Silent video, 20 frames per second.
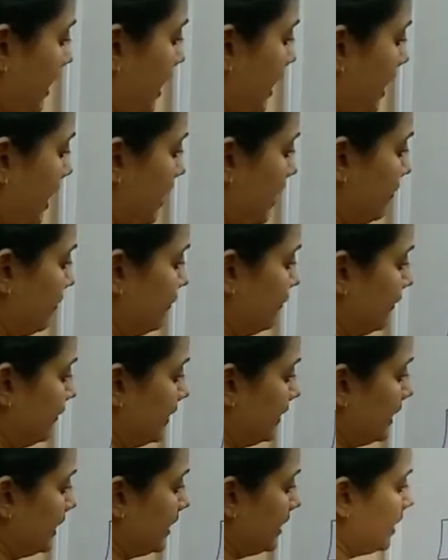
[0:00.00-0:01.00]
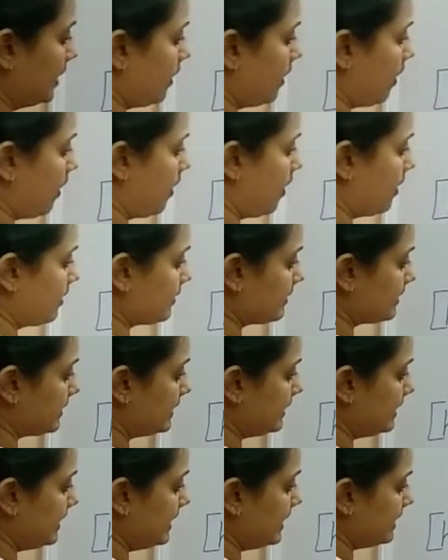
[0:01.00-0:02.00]
Half
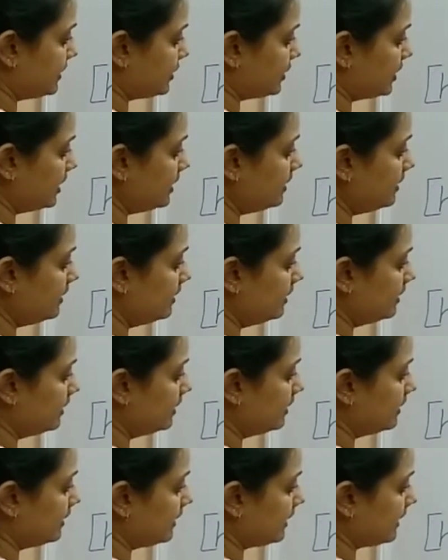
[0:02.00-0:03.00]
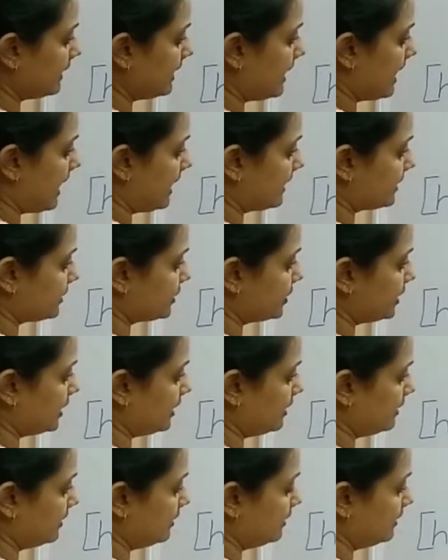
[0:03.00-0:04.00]
oxidation reaction,
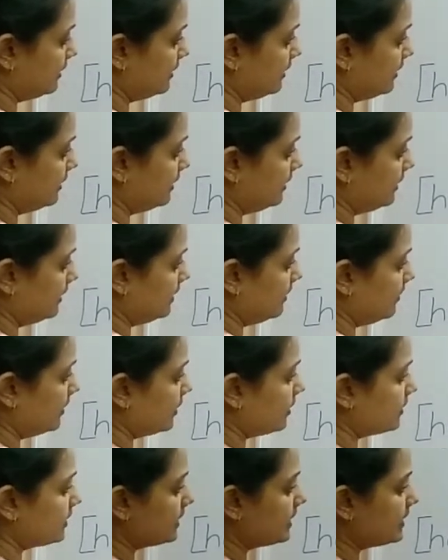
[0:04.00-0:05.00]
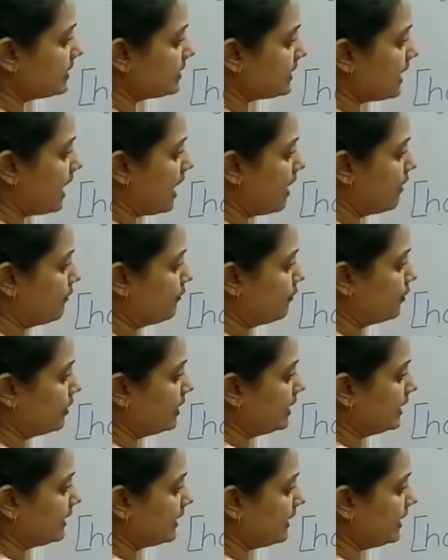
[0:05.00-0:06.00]
because it is half
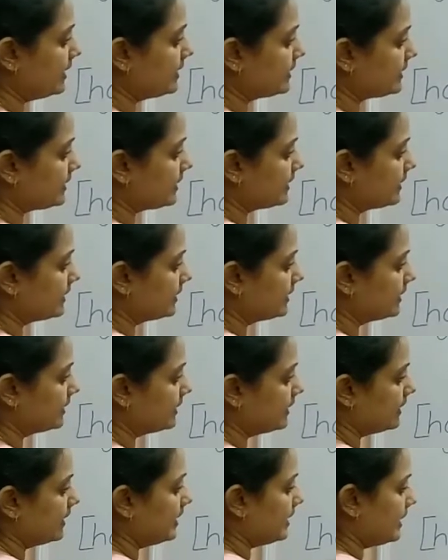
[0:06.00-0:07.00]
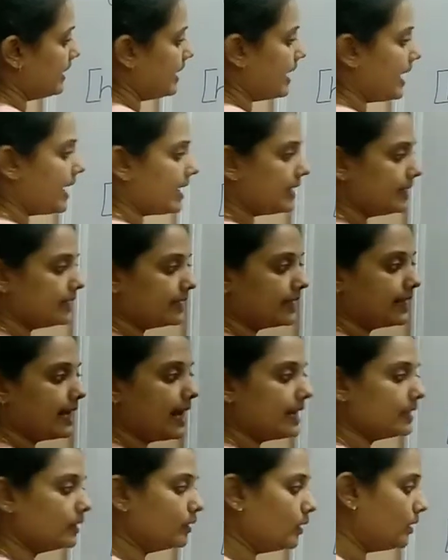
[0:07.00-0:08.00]
only, right? And
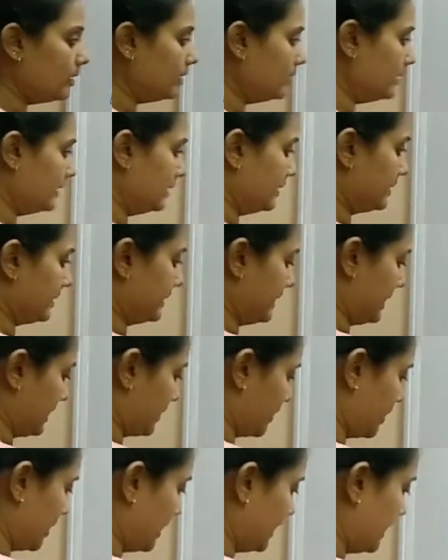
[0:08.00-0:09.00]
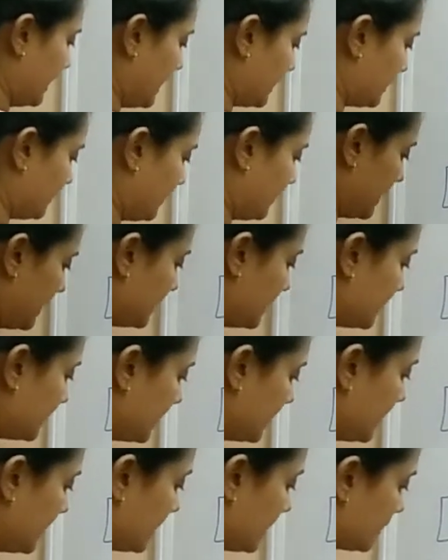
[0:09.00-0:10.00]
cathode reduction takes place.
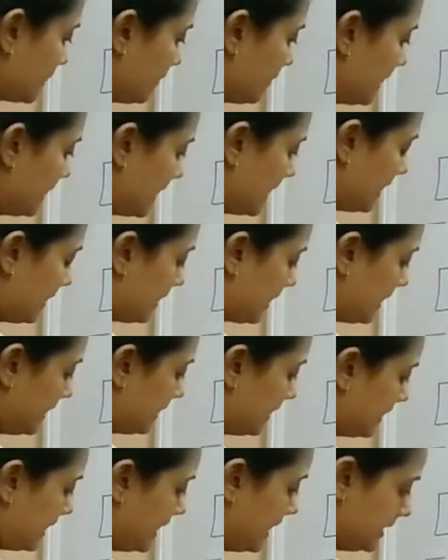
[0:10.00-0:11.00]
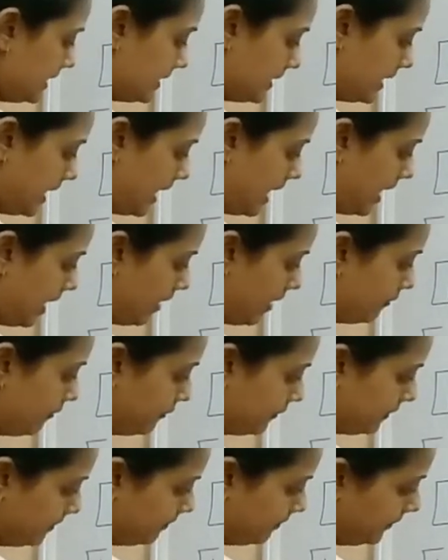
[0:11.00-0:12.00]
So we can write it as half
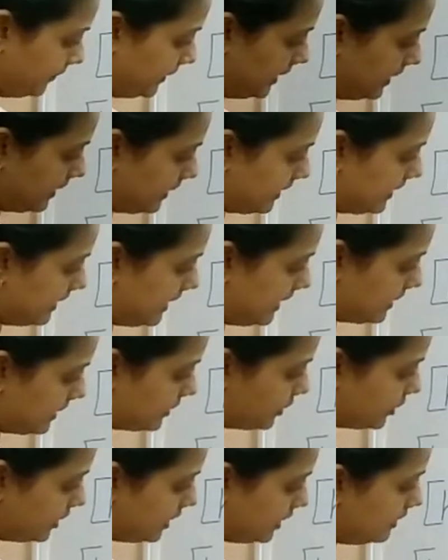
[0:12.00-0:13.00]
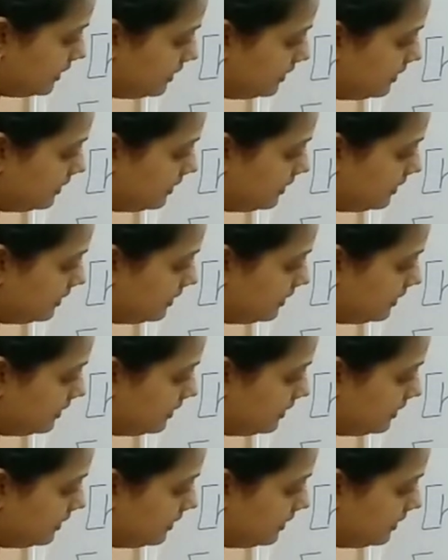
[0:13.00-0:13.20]
reduction